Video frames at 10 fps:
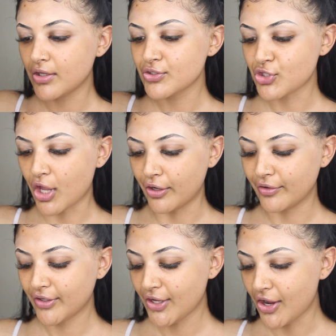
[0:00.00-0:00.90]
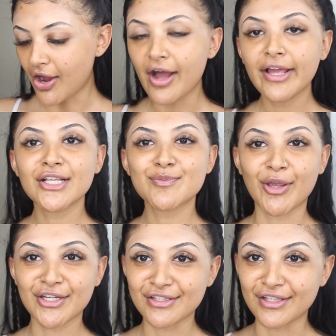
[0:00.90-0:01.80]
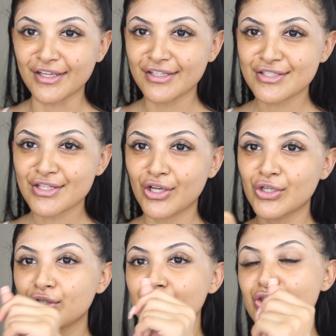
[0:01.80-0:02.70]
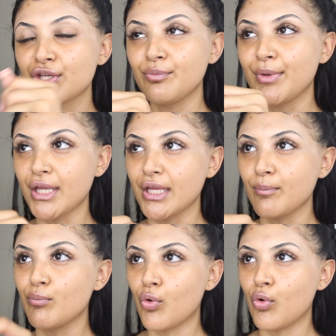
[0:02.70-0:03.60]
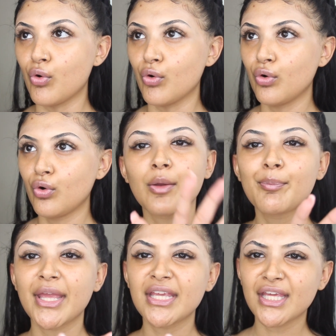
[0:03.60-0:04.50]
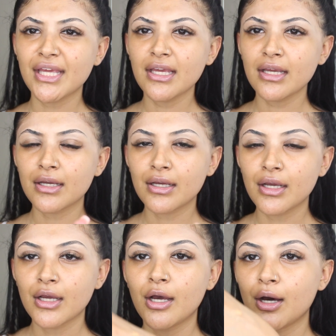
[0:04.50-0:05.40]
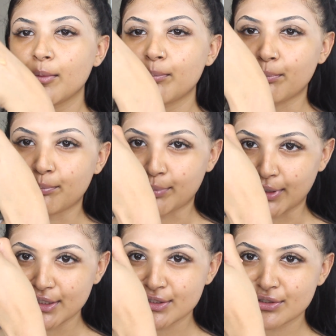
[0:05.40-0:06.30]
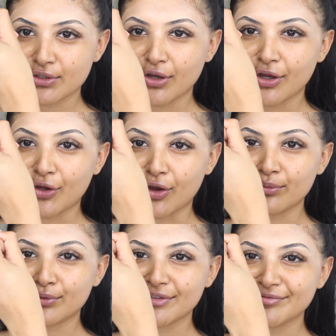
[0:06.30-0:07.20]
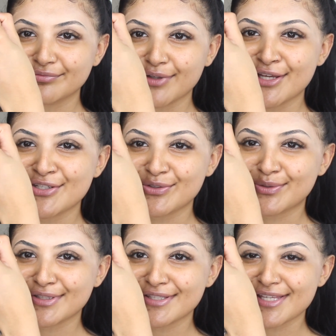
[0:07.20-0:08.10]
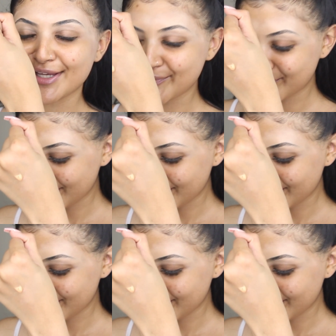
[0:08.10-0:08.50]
So I expected this to be more pinky, but it's golden, as you can see.